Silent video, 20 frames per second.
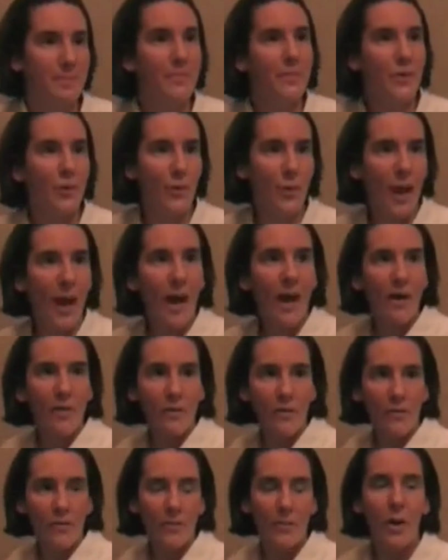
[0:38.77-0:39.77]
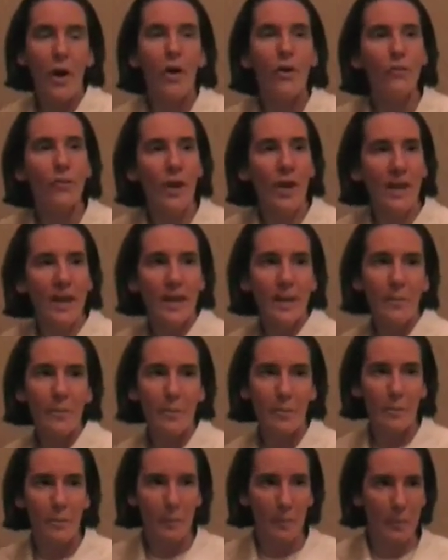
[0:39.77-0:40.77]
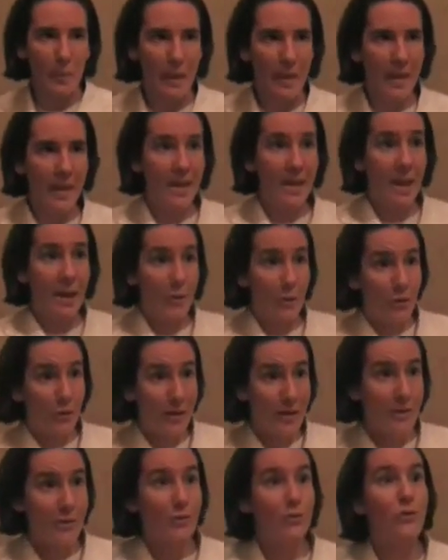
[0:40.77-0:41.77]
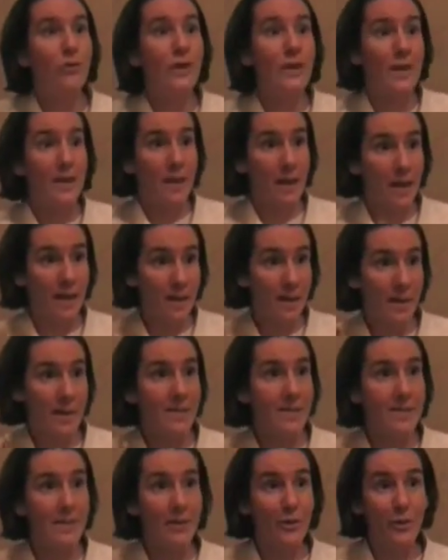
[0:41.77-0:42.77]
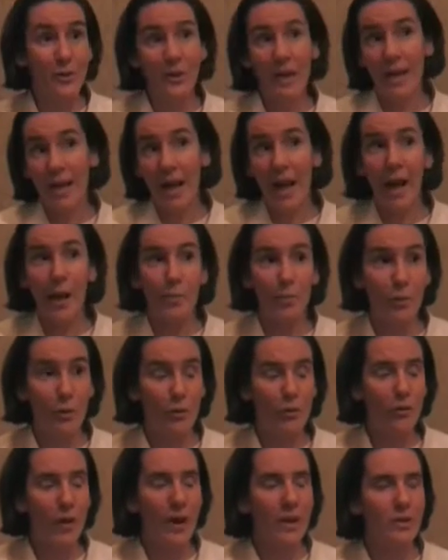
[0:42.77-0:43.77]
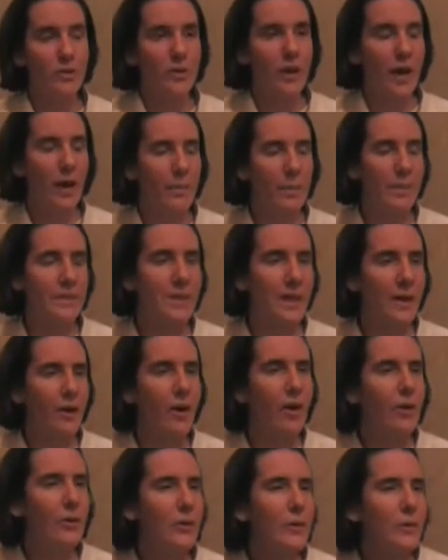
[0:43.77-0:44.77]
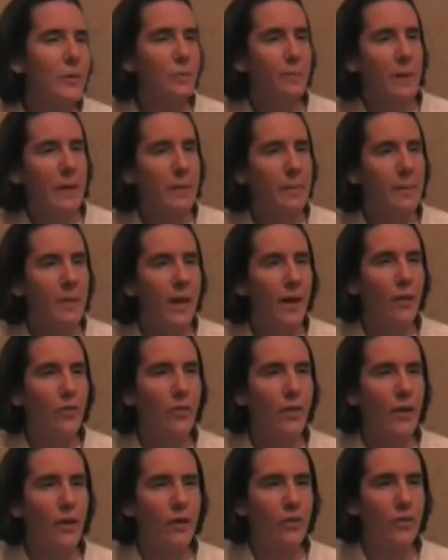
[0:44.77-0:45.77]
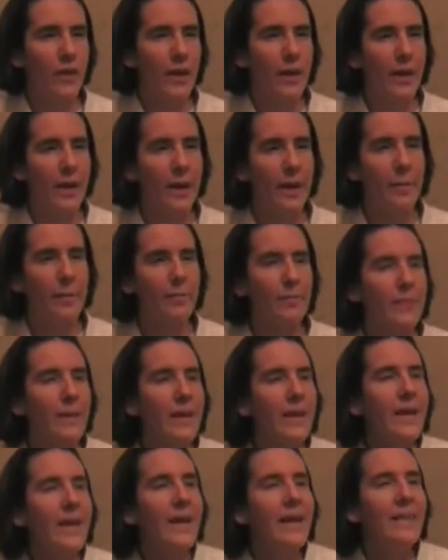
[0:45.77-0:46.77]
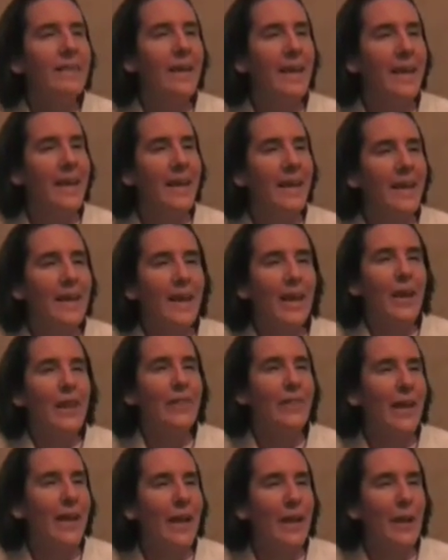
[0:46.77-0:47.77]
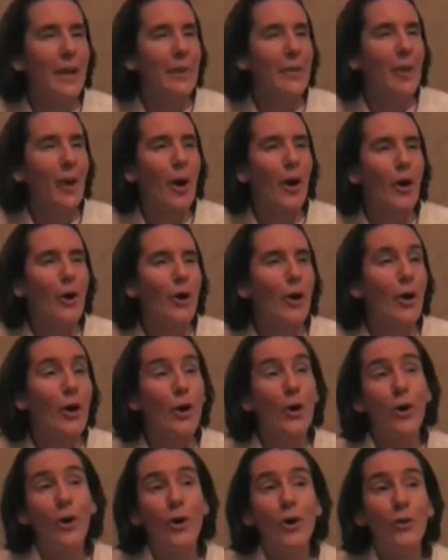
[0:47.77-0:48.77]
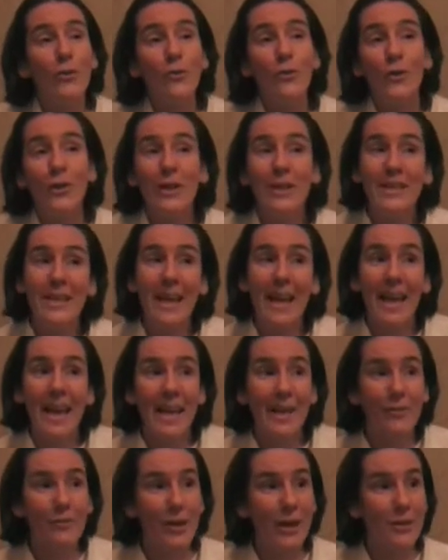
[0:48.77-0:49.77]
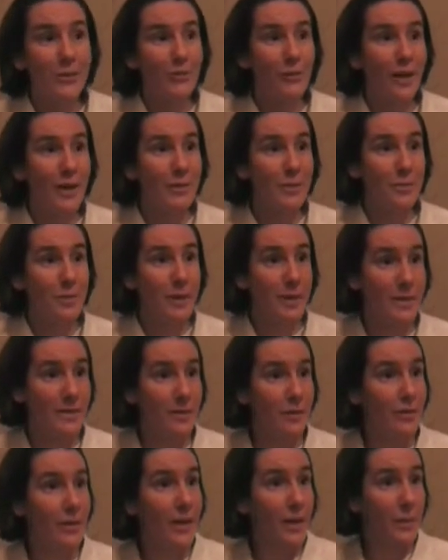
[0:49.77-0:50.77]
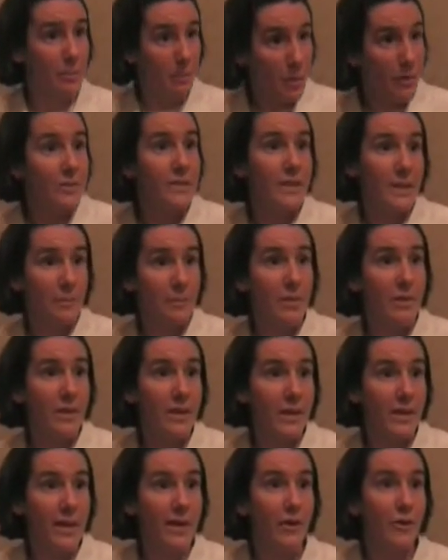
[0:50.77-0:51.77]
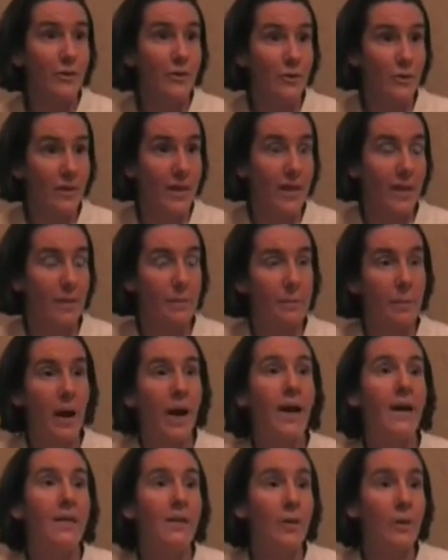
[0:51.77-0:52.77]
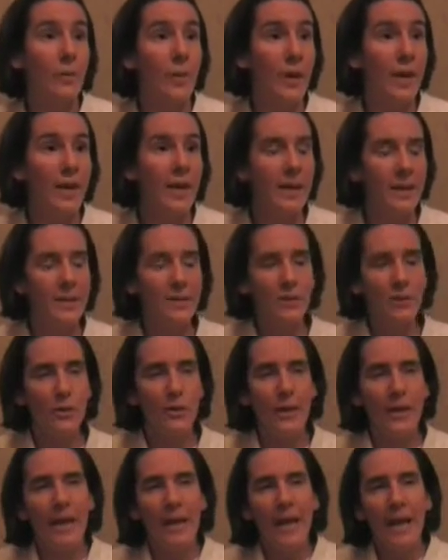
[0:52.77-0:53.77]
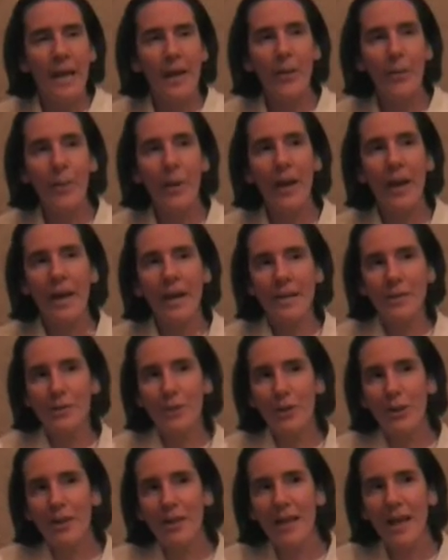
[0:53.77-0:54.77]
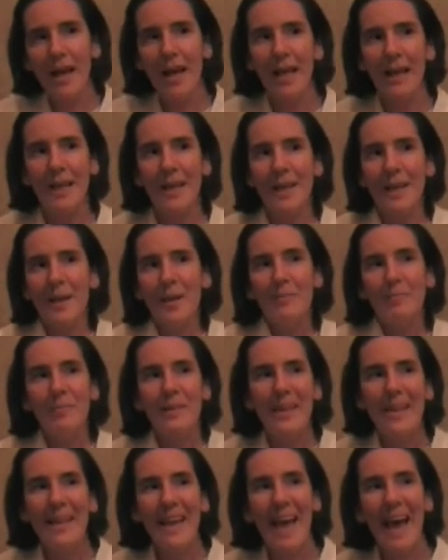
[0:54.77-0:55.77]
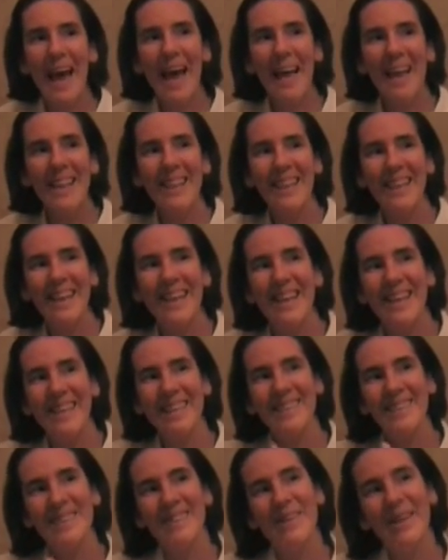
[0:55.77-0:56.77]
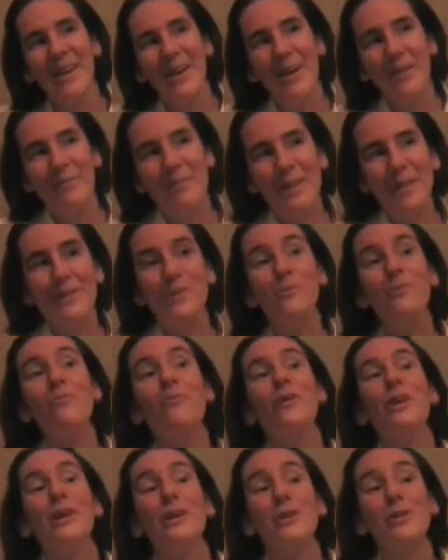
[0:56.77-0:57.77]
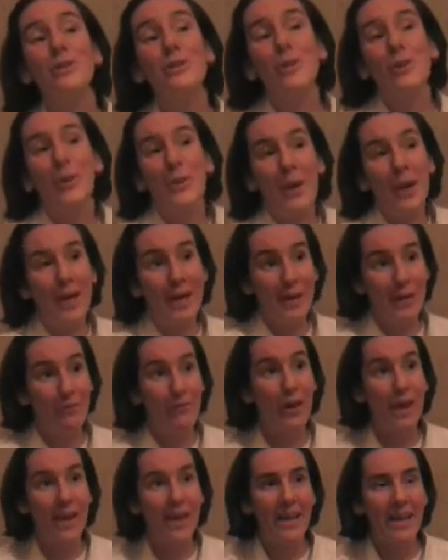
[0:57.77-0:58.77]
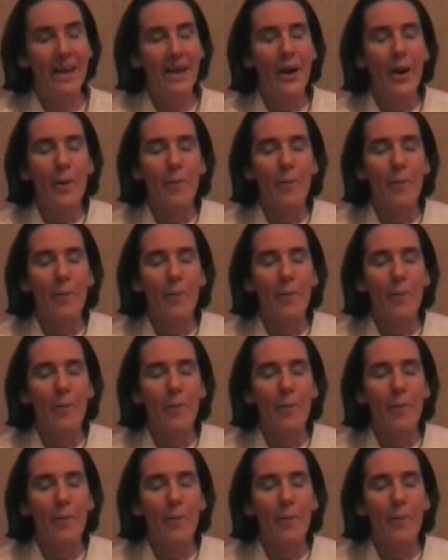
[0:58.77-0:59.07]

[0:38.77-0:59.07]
You have already, in another industry, considered like high profile job. It's like all those people out there that they are a cook for a day in restaurants because they're like multi-millionaires so they can buy their way in. So in a way it's sort of like, he had this real shoe-in, right?